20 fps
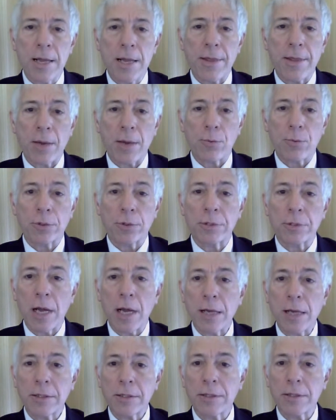that will
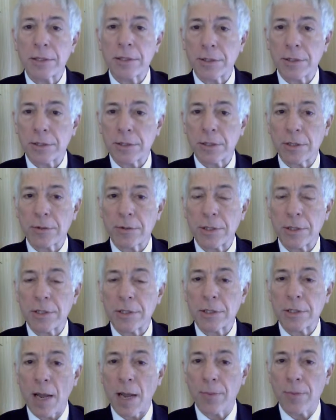not necessarily
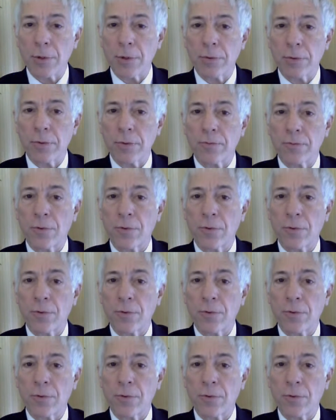stop you